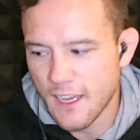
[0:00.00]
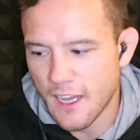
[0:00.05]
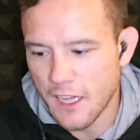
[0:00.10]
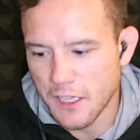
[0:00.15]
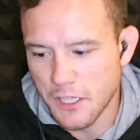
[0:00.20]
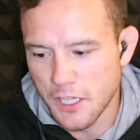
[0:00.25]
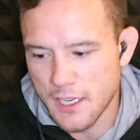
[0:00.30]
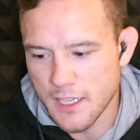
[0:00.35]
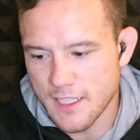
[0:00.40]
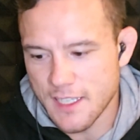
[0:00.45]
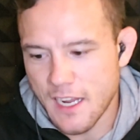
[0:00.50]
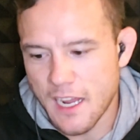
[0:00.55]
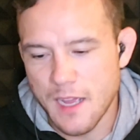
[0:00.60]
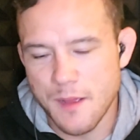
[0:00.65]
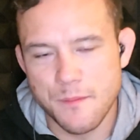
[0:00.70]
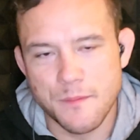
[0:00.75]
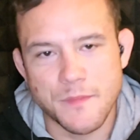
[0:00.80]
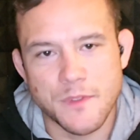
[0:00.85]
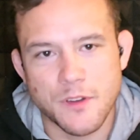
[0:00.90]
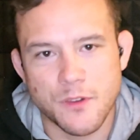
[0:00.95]
A lot of the
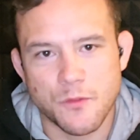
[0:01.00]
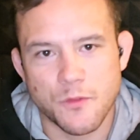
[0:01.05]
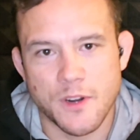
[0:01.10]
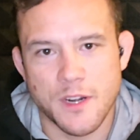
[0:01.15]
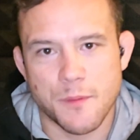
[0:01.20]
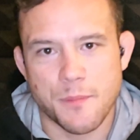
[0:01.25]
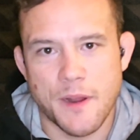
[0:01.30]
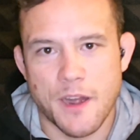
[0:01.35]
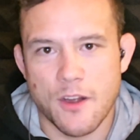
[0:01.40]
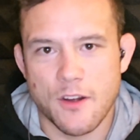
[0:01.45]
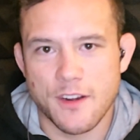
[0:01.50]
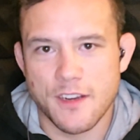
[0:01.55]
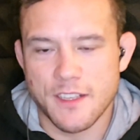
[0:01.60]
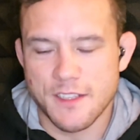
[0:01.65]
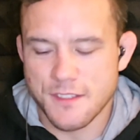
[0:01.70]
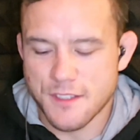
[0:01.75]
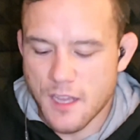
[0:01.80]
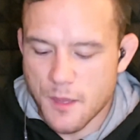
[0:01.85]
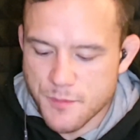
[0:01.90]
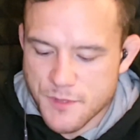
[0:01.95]
time when a parent
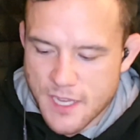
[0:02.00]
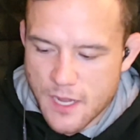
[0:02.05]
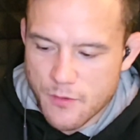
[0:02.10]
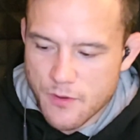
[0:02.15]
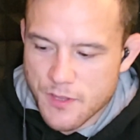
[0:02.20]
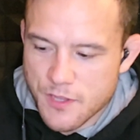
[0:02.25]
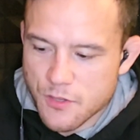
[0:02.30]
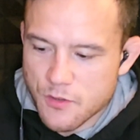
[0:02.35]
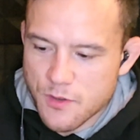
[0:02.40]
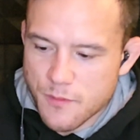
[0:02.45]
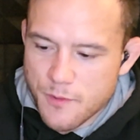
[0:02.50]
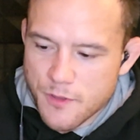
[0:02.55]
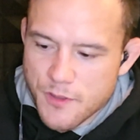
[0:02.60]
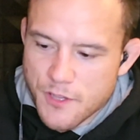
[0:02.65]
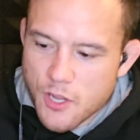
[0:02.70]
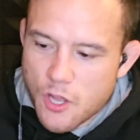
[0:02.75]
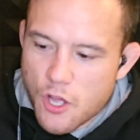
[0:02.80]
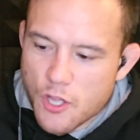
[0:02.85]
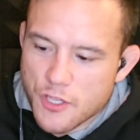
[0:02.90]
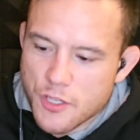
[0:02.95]
is upset with you about
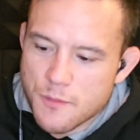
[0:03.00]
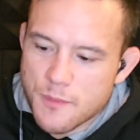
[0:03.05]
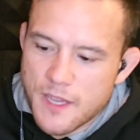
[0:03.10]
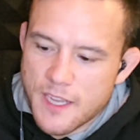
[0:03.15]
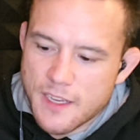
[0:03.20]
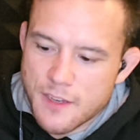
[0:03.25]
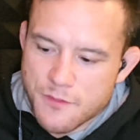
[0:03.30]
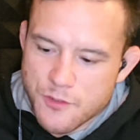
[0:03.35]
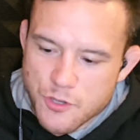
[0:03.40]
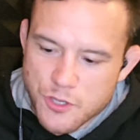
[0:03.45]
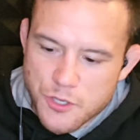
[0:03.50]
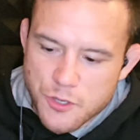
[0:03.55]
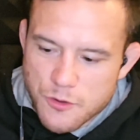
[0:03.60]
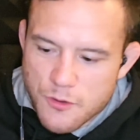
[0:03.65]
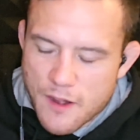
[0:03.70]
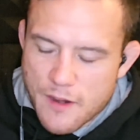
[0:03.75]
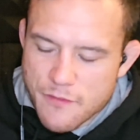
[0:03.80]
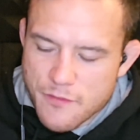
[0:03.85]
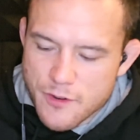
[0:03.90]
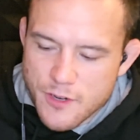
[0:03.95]
the call you made, if you're a good
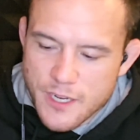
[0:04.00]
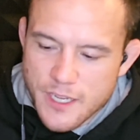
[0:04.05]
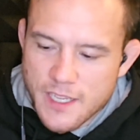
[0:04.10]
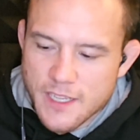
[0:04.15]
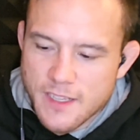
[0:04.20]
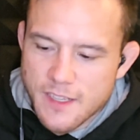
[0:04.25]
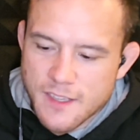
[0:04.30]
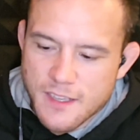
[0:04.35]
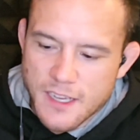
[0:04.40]
referee,